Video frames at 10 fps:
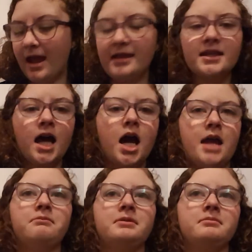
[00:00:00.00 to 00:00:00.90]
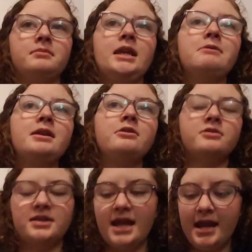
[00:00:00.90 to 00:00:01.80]
And Ty would, he would either
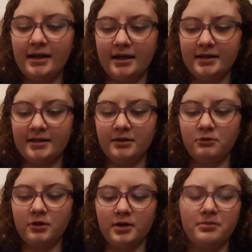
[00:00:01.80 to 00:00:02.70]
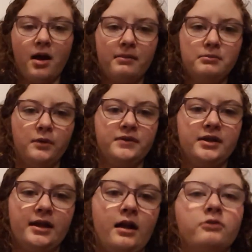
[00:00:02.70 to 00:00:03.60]
stay in Hudson or he would probably move to
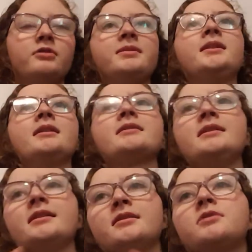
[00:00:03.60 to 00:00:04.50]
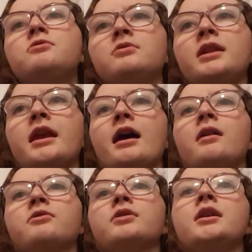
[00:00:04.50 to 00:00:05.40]
Calgary because he does school in
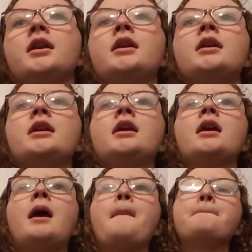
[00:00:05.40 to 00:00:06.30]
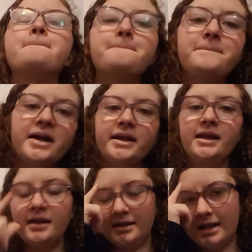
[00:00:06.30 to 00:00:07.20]
Calgary. But
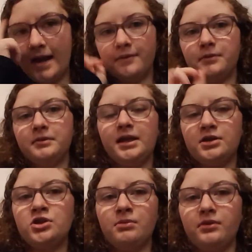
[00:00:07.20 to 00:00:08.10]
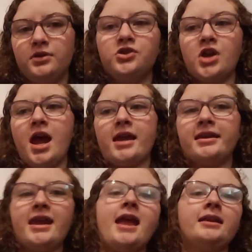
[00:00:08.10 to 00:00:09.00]
he does have a good relationship with Jack
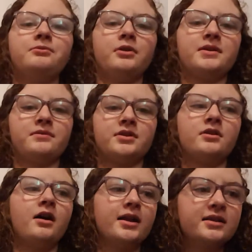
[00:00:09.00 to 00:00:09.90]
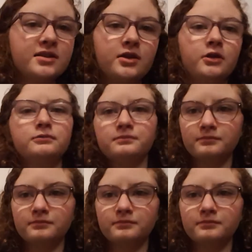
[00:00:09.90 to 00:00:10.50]
and he works for Scott, so